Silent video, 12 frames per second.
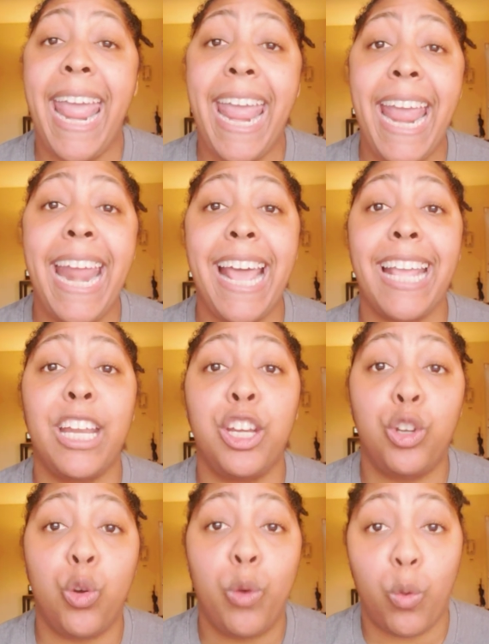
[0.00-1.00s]
and I can
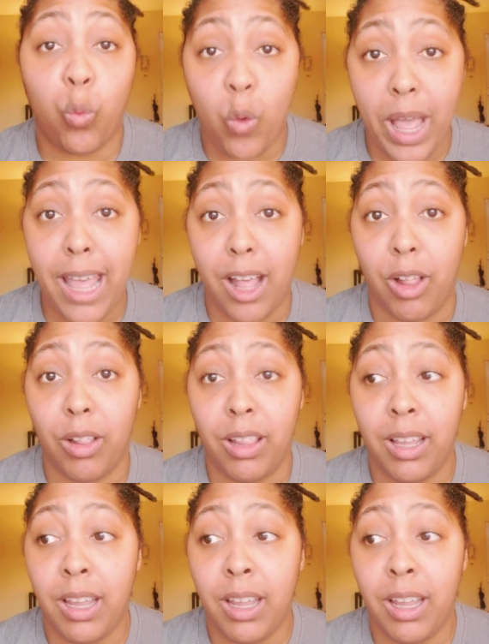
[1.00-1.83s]
do it well